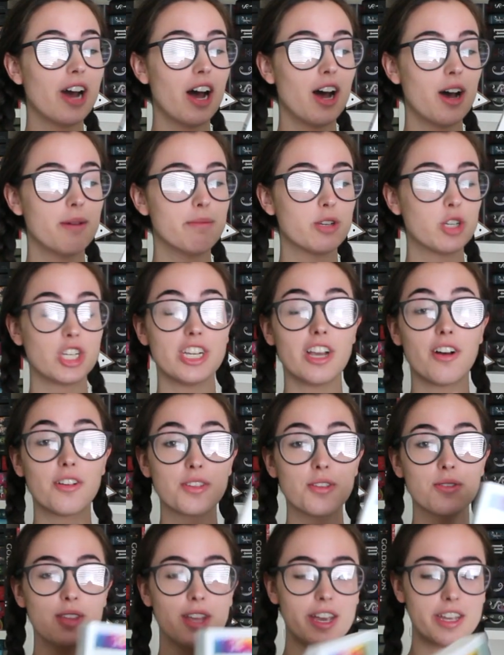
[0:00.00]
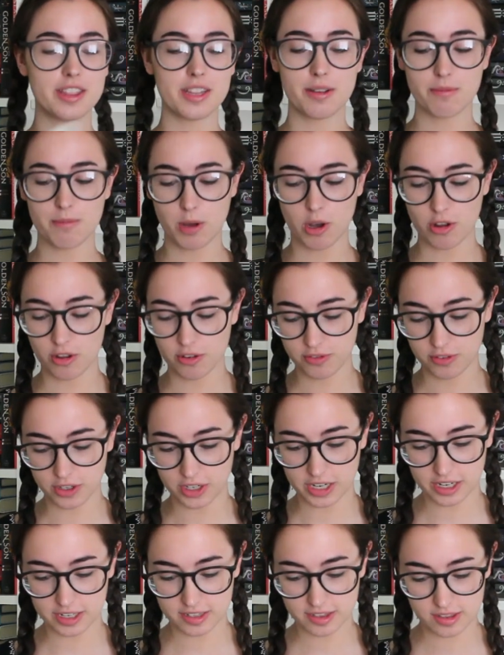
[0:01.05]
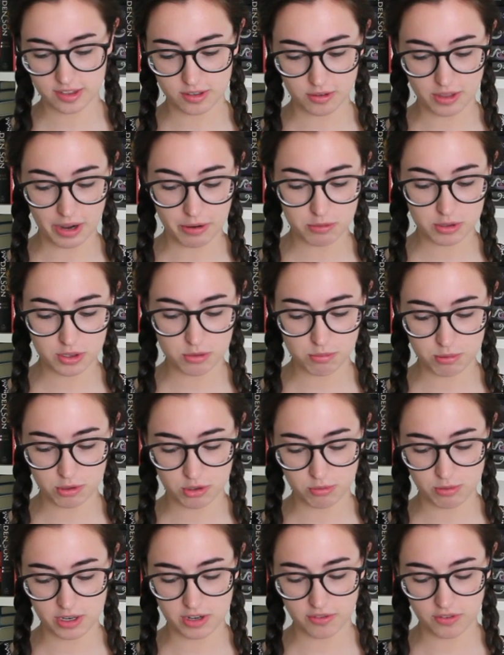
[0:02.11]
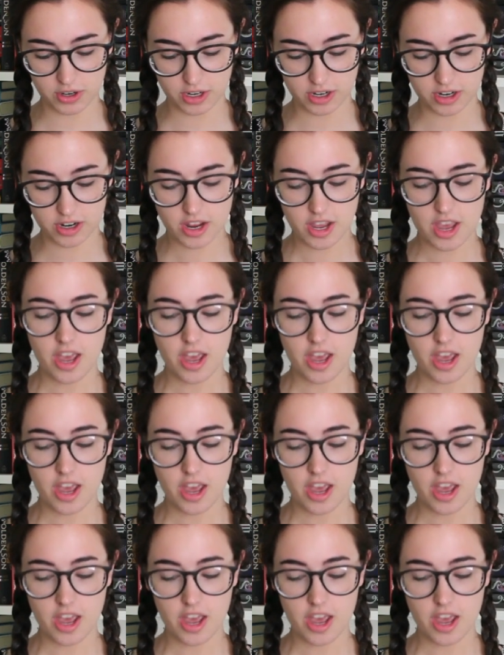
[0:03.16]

Um, she also signed them all for us, so that was super sweet of her.